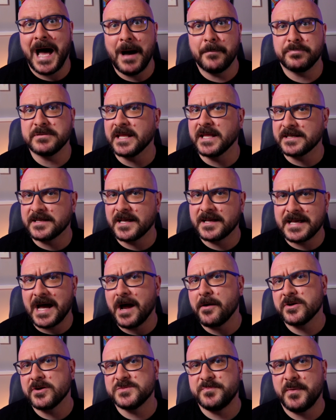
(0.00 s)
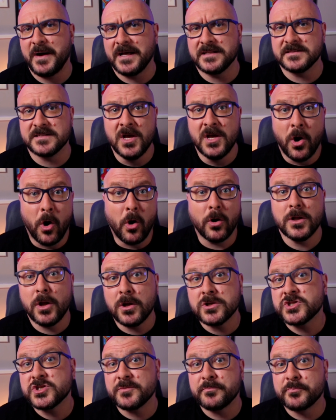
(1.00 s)
app like GarageBand or
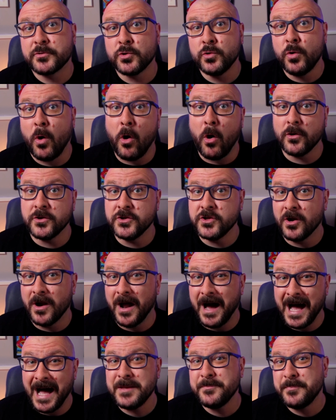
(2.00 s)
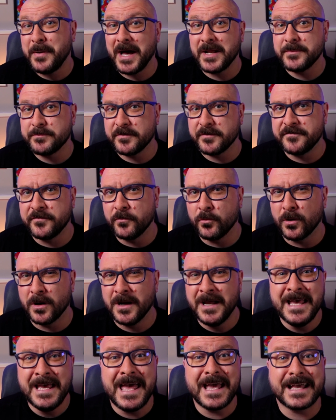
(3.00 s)
Logic Pro on your iPad before,
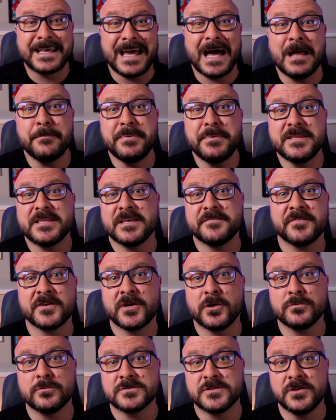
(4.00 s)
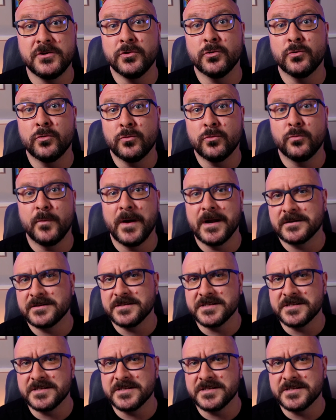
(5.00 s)
it can be difficult to know where